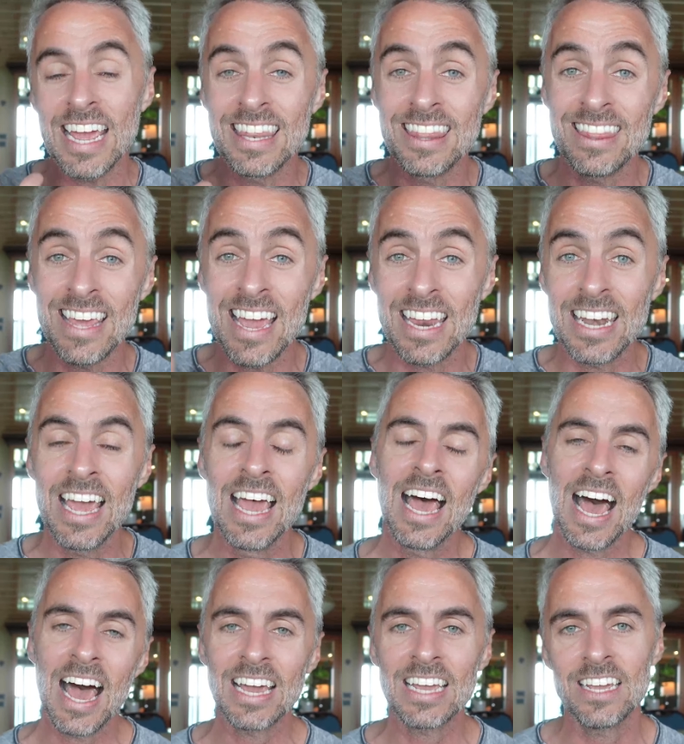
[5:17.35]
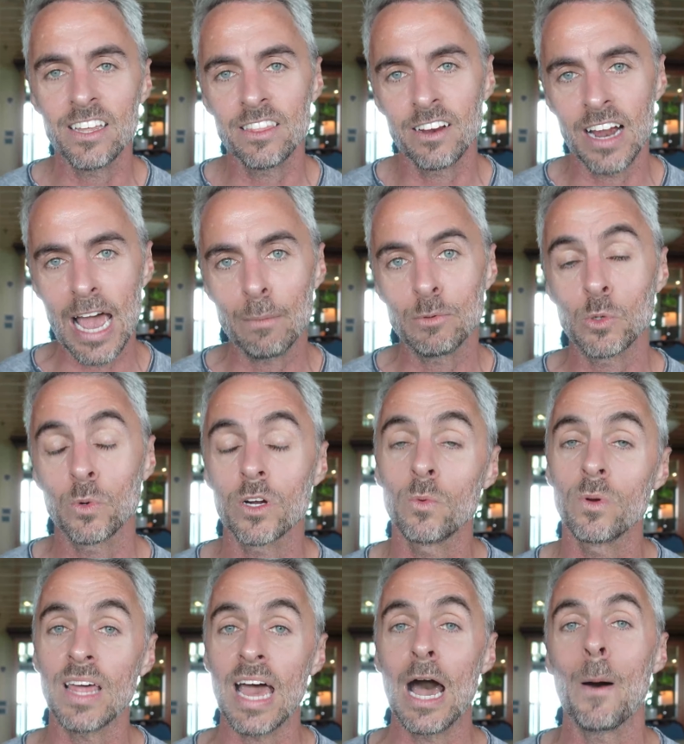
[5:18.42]
and then I can get their app to work
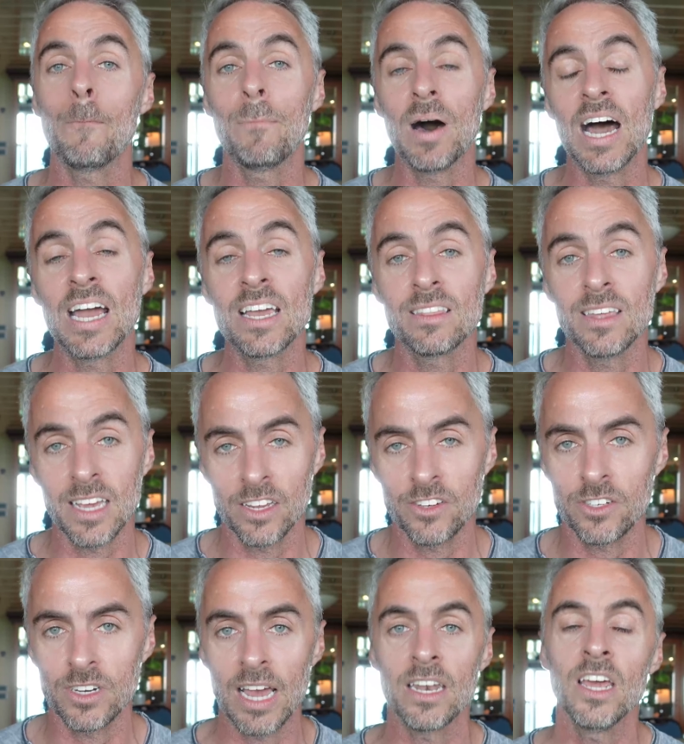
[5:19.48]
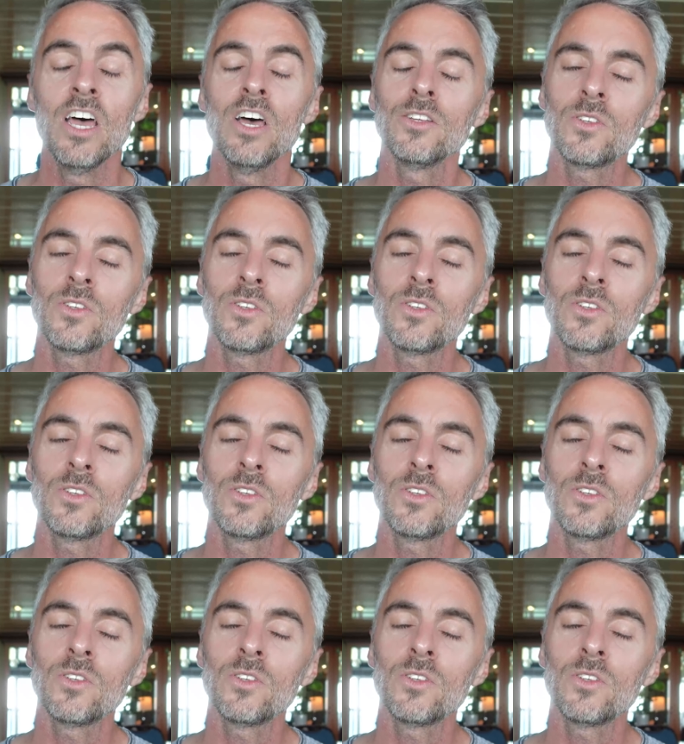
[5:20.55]
without buying the internet.